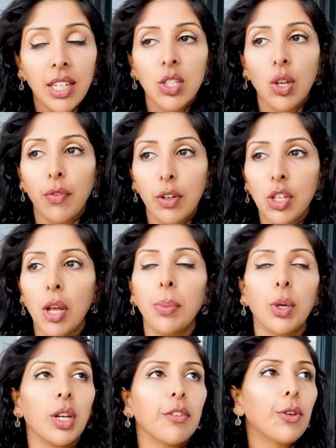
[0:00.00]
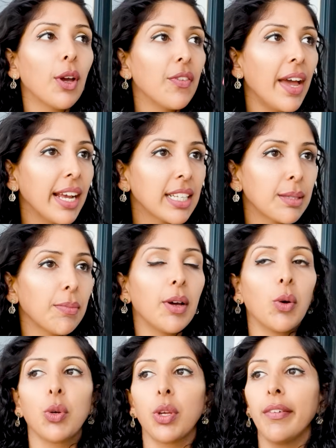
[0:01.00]
So for example, if you have
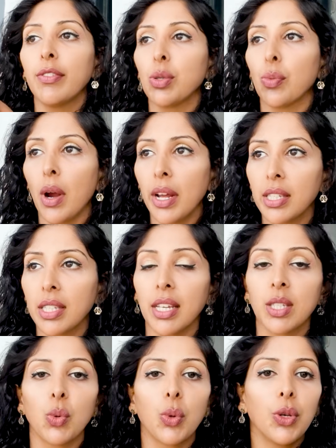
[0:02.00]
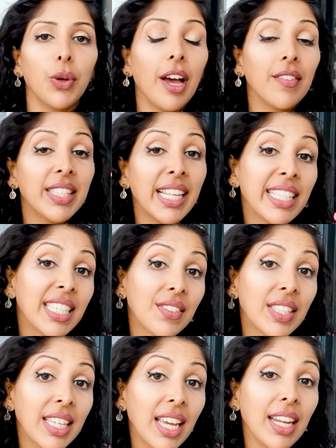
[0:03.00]
eczema or you have psoriasis or you have sensitive
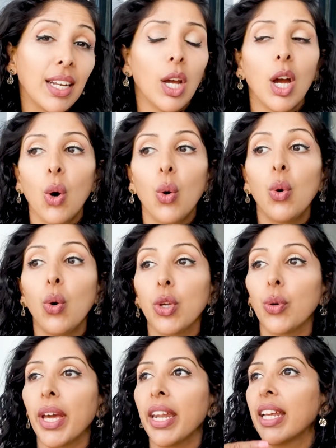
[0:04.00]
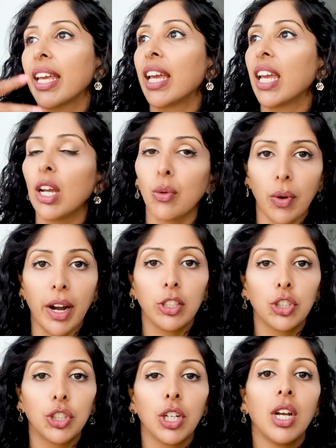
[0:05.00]
skin or you're getting heat
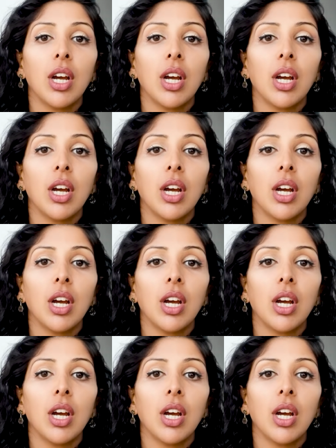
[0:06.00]
rash,